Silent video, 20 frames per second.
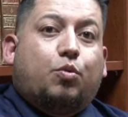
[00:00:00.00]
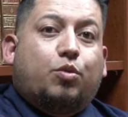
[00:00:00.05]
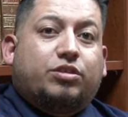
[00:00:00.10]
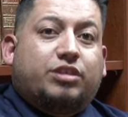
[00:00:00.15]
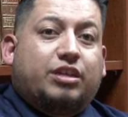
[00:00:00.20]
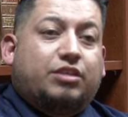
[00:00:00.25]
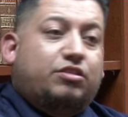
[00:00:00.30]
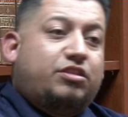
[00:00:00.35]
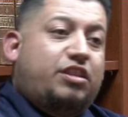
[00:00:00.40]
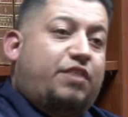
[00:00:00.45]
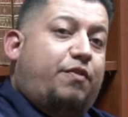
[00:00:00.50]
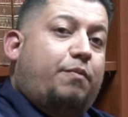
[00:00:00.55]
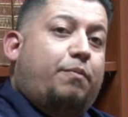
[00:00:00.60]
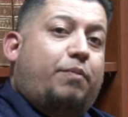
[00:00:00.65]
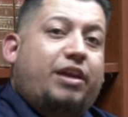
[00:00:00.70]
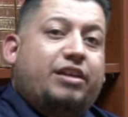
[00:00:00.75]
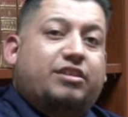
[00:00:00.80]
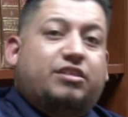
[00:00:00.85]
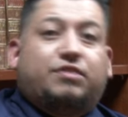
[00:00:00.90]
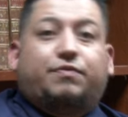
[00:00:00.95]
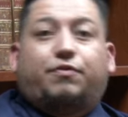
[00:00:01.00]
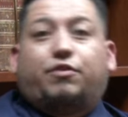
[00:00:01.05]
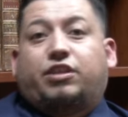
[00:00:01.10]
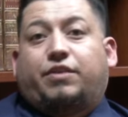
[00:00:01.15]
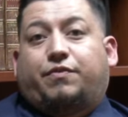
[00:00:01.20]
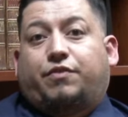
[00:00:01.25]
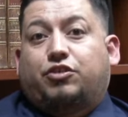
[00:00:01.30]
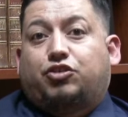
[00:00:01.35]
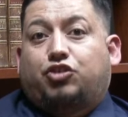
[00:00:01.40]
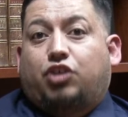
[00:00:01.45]
were sent to different places for
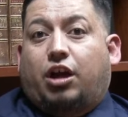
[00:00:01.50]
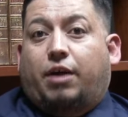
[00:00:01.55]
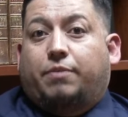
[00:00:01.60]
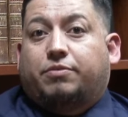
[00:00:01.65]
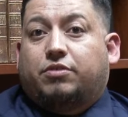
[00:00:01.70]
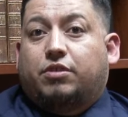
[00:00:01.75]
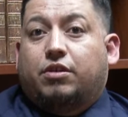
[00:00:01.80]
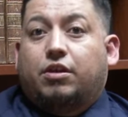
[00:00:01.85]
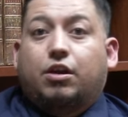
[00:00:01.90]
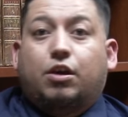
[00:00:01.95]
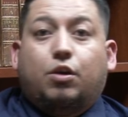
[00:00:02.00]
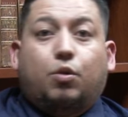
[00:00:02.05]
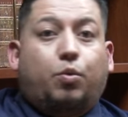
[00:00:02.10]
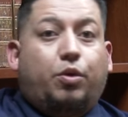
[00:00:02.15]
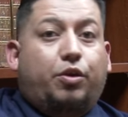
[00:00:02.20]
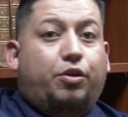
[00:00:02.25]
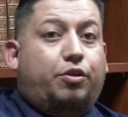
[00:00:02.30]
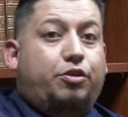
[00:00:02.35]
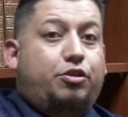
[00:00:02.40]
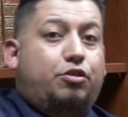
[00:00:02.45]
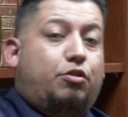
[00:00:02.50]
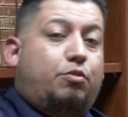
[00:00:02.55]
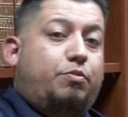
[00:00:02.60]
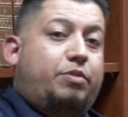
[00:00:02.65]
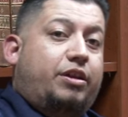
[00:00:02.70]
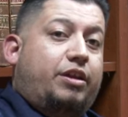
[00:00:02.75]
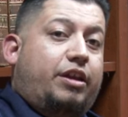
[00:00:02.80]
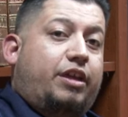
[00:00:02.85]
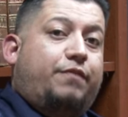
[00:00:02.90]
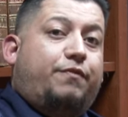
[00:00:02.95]
different jobs, whether you were
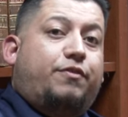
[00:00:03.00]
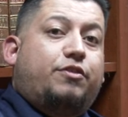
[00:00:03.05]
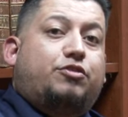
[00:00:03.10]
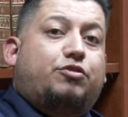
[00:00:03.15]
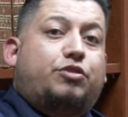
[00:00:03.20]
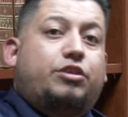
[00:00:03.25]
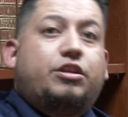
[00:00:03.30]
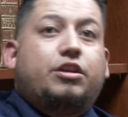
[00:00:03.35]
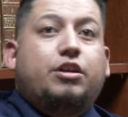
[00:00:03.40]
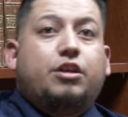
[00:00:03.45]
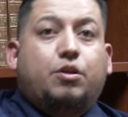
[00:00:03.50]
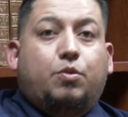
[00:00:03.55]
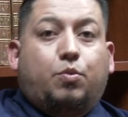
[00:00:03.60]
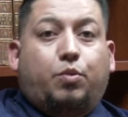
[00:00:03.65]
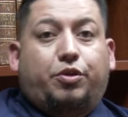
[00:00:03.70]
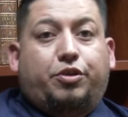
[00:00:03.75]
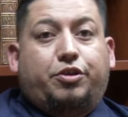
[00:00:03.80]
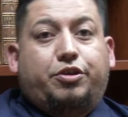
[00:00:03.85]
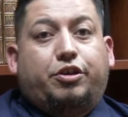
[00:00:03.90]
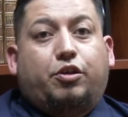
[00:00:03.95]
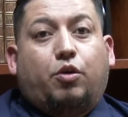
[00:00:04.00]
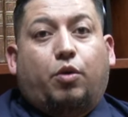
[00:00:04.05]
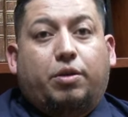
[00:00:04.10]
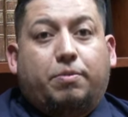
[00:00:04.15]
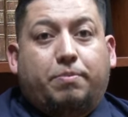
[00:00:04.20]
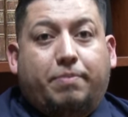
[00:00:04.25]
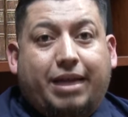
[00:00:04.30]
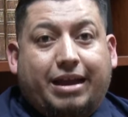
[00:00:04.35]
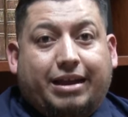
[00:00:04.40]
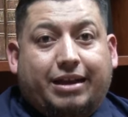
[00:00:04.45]
being infantry, whether you're
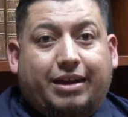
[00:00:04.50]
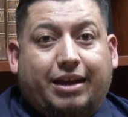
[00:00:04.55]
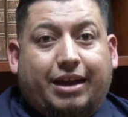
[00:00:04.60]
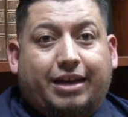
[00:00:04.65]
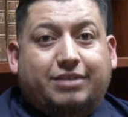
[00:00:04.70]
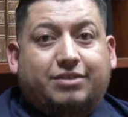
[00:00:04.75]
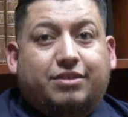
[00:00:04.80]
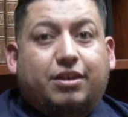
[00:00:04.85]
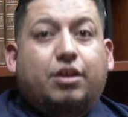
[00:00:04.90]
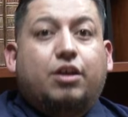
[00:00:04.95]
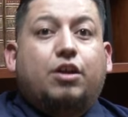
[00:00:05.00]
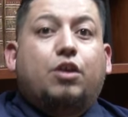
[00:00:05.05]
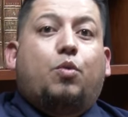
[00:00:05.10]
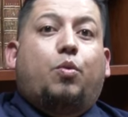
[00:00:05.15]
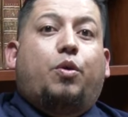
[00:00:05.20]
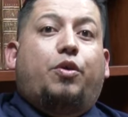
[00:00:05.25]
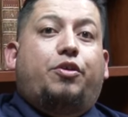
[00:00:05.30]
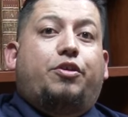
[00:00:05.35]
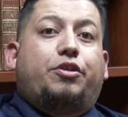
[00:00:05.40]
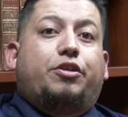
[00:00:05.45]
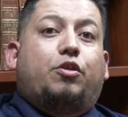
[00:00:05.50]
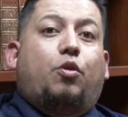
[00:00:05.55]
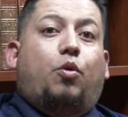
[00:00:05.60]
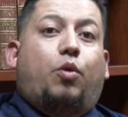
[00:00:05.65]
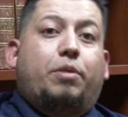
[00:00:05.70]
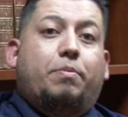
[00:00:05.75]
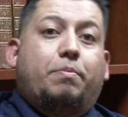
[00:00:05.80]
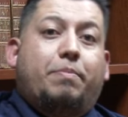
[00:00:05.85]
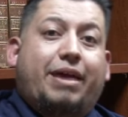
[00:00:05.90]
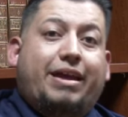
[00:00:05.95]
going mechanized, whether you're
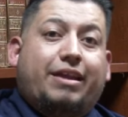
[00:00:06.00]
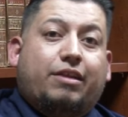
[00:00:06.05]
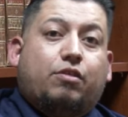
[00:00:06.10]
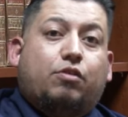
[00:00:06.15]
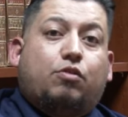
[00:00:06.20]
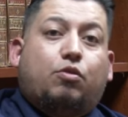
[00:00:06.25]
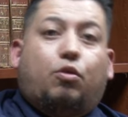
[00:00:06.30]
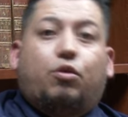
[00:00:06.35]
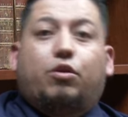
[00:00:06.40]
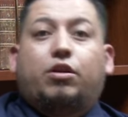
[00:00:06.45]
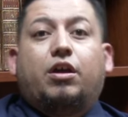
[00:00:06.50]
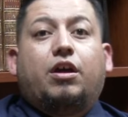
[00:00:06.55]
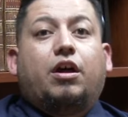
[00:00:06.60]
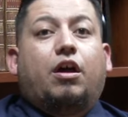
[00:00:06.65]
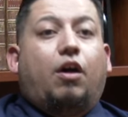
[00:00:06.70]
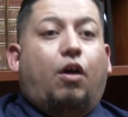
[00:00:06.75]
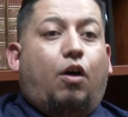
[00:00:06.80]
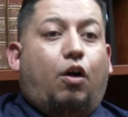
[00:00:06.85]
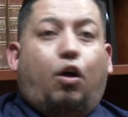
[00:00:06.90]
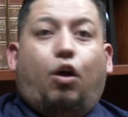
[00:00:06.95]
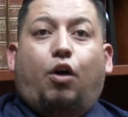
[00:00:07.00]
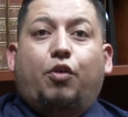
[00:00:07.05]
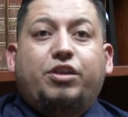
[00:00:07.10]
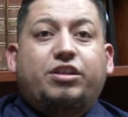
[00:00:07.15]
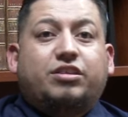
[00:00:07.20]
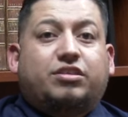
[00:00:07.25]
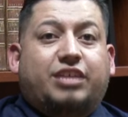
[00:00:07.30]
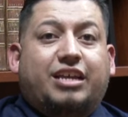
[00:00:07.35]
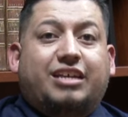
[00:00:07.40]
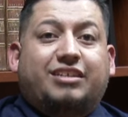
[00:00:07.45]
going medical corps. All
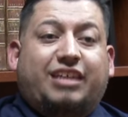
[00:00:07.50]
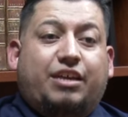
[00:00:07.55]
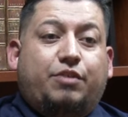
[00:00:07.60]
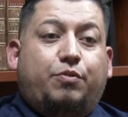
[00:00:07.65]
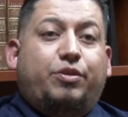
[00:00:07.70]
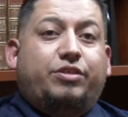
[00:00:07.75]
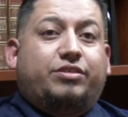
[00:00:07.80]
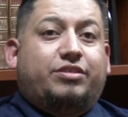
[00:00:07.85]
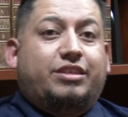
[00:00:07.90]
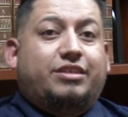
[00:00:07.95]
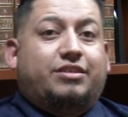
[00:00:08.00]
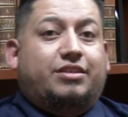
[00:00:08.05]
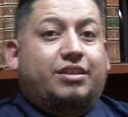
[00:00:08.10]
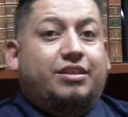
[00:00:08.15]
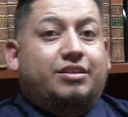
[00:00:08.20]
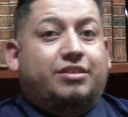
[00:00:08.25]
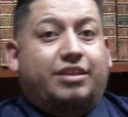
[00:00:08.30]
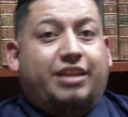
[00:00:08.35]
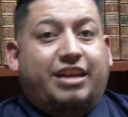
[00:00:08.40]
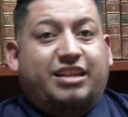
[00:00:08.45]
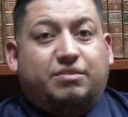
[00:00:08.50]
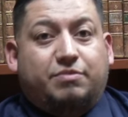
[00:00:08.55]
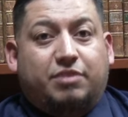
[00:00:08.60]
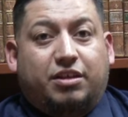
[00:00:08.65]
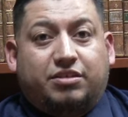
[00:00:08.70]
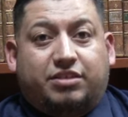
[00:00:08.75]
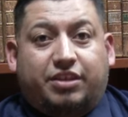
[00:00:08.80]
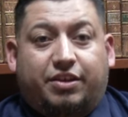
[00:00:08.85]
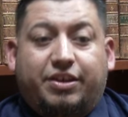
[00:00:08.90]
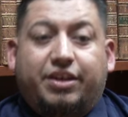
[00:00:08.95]
these things that we see in today's
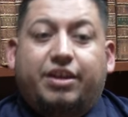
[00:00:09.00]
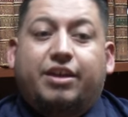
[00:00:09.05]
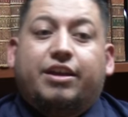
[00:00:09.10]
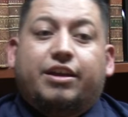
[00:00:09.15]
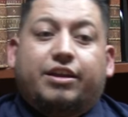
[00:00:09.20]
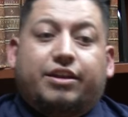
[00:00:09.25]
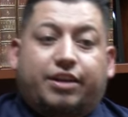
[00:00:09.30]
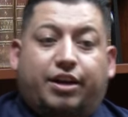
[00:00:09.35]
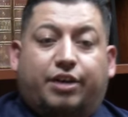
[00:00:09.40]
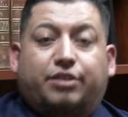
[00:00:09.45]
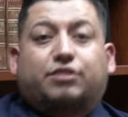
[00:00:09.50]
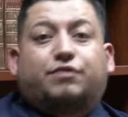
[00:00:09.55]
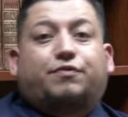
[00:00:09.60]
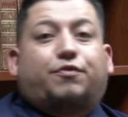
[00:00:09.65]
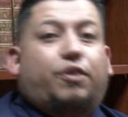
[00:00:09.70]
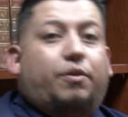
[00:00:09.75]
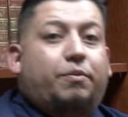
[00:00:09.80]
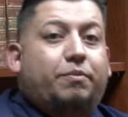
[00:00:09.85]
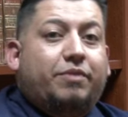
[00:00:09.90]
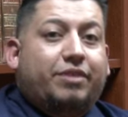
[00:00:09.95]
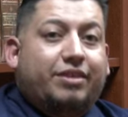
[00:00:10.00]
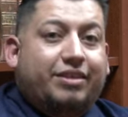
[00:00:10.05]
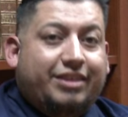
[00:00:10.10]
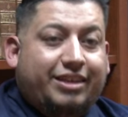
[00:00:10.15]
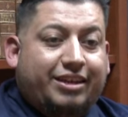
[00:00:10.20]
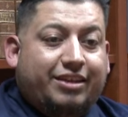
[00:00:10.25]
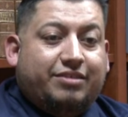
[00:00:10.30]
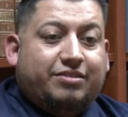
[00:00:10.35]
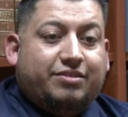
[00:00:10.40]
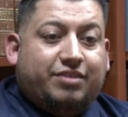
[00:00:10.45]
military comes from
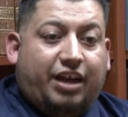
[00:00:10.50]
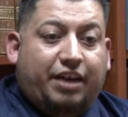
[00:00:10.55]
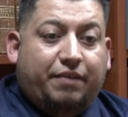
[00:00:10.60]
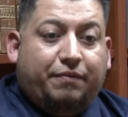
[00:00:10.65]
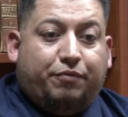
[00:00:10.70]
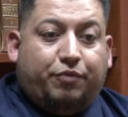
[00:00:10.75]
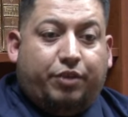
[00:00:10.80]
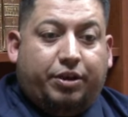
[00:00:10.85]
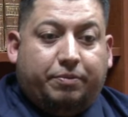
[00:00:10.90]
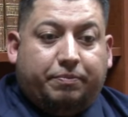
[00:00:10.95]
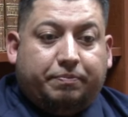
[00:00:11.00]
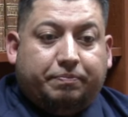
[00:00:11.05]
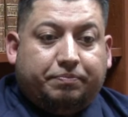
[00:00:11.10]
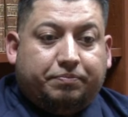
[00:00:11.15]
this time frame.